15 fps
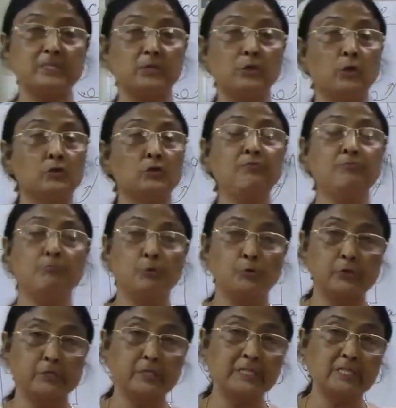laws of
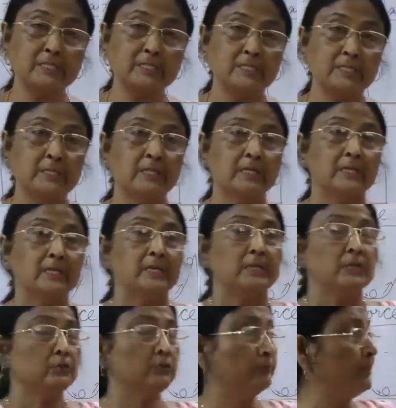motions.
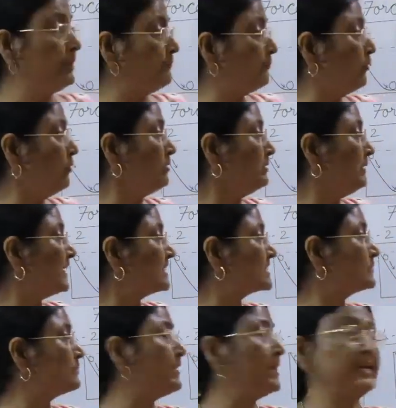So before
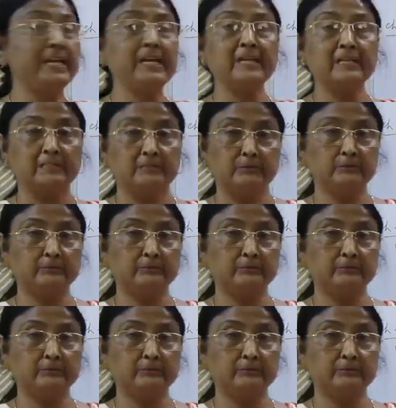explaining